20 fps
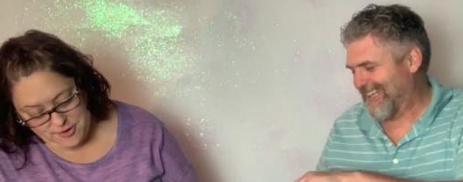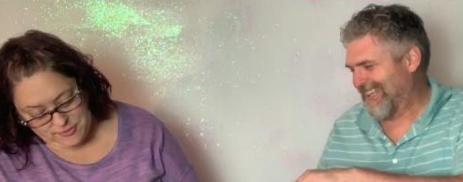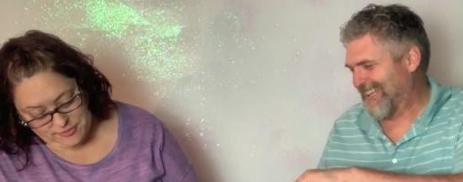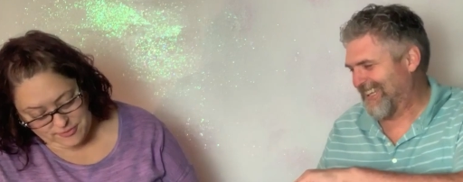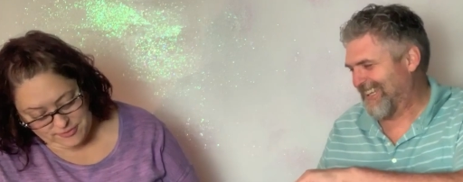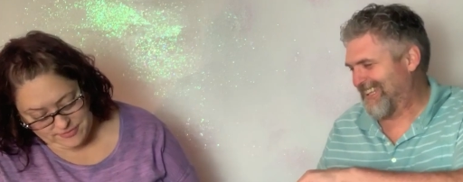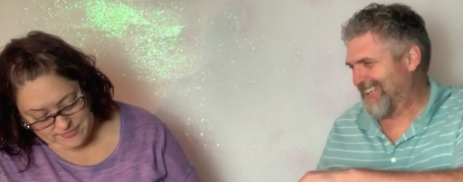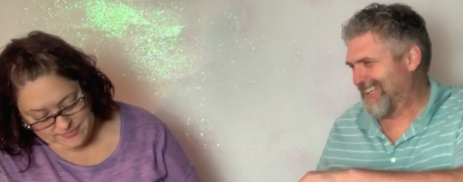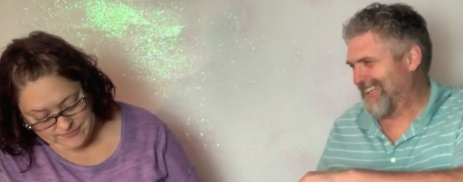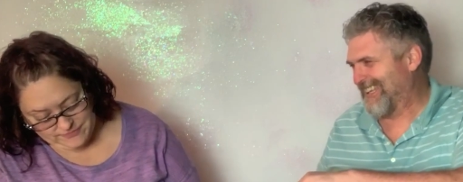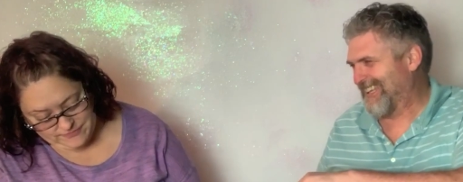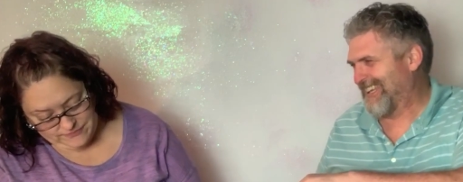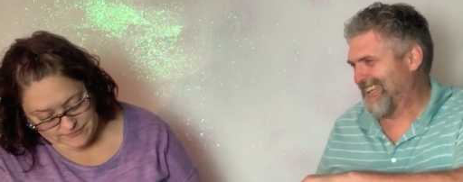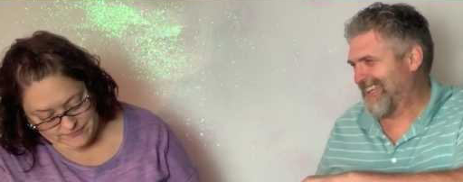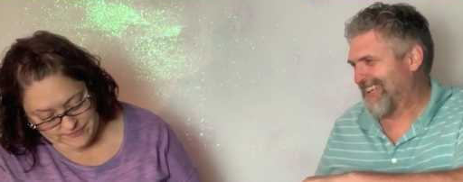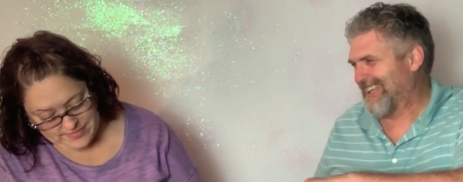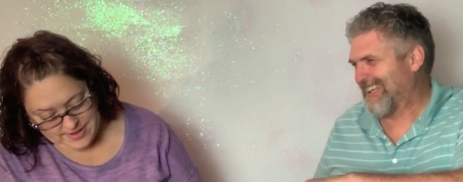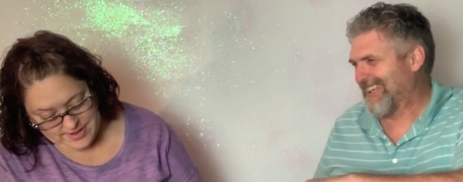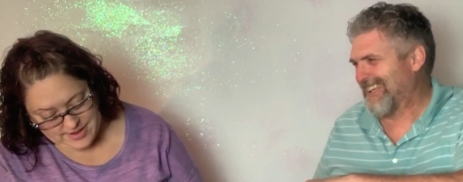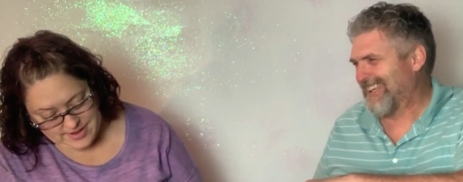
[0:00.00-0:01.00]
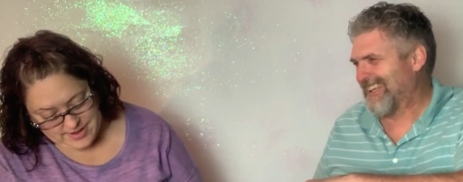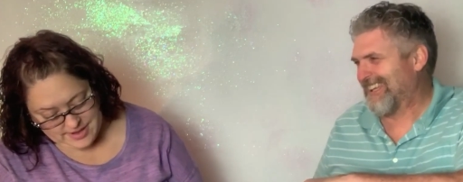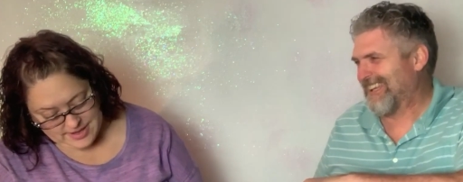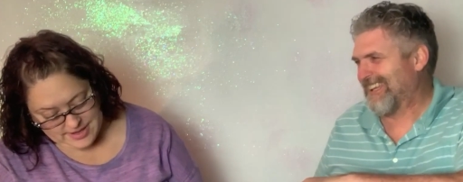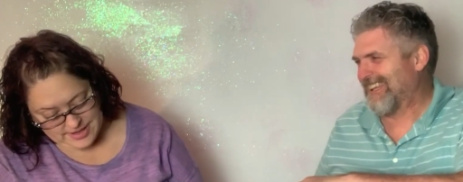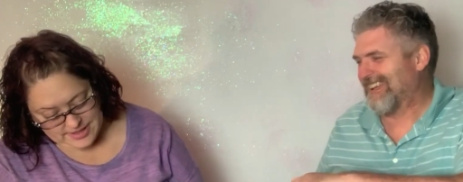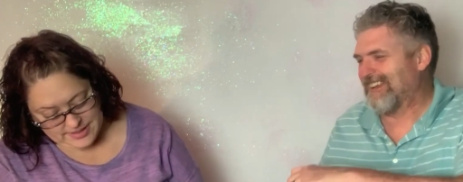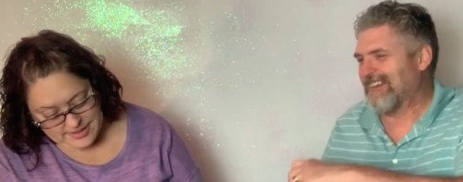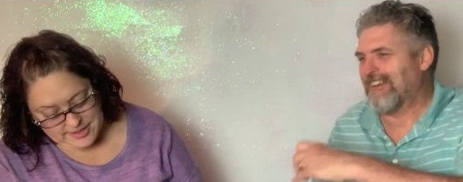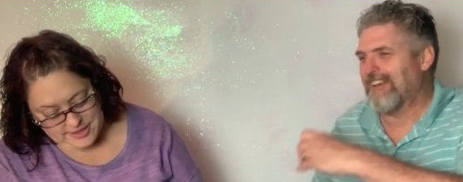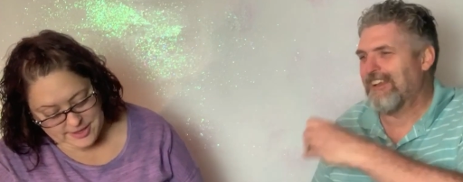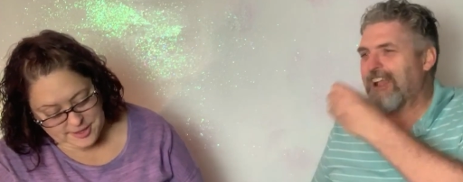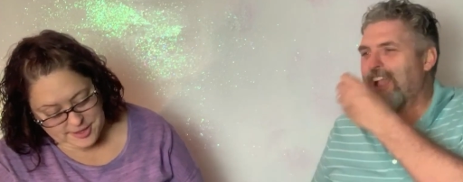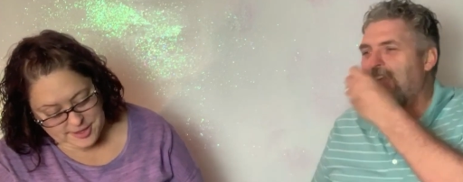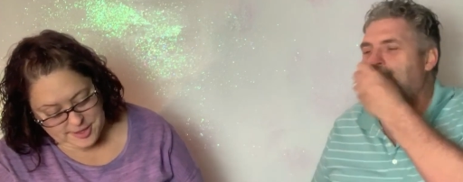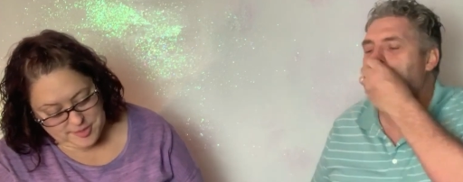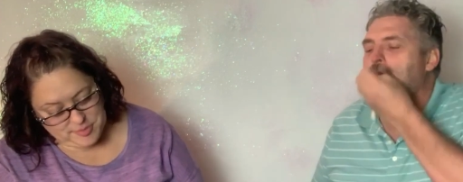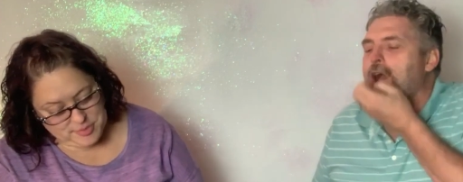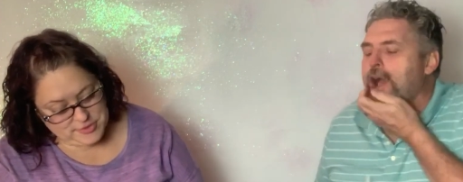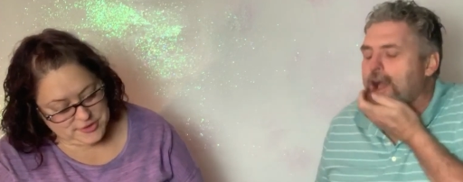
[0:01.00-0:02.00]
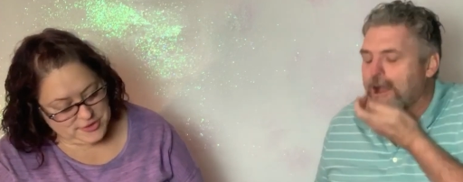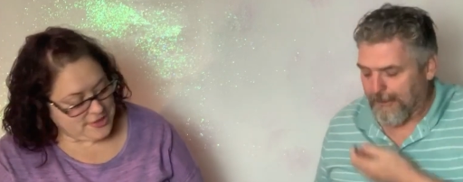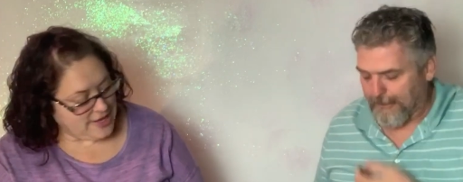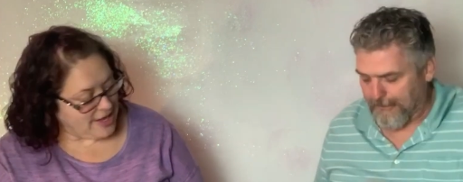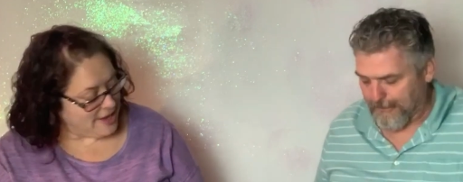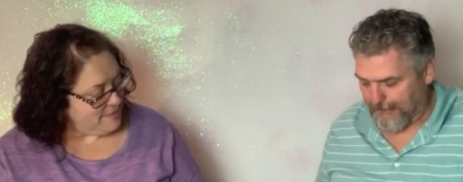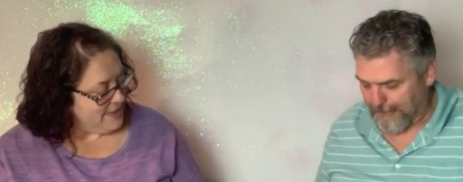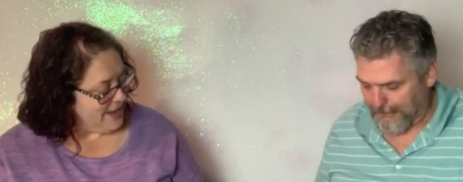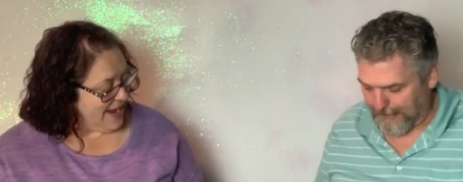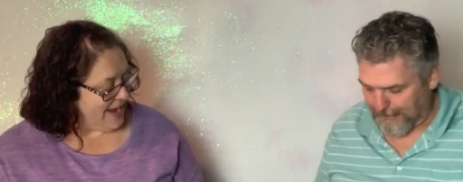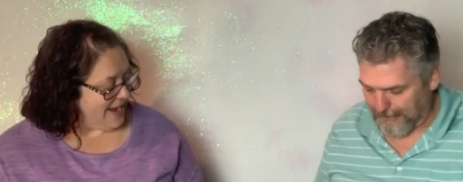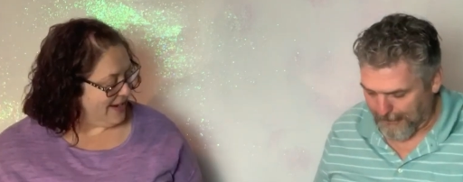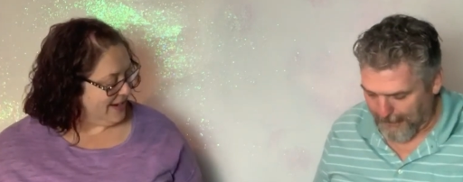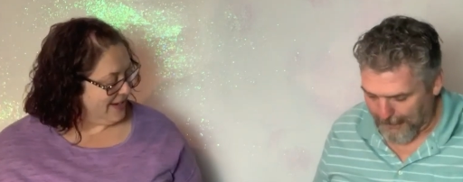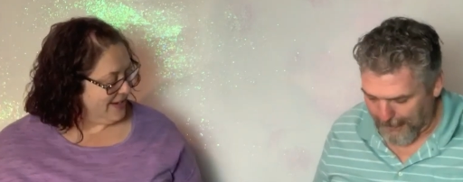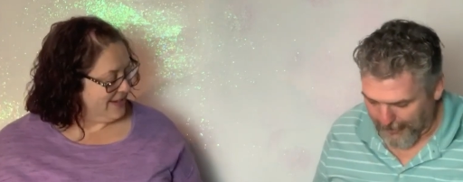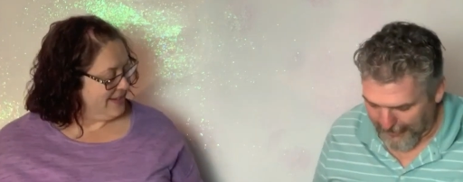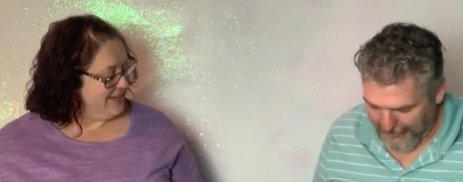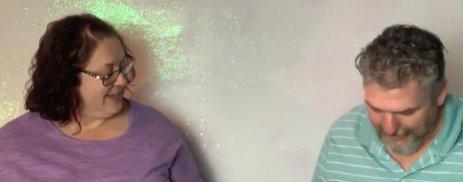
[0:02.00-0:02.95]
Speaker 1: own. And then you're going to push that back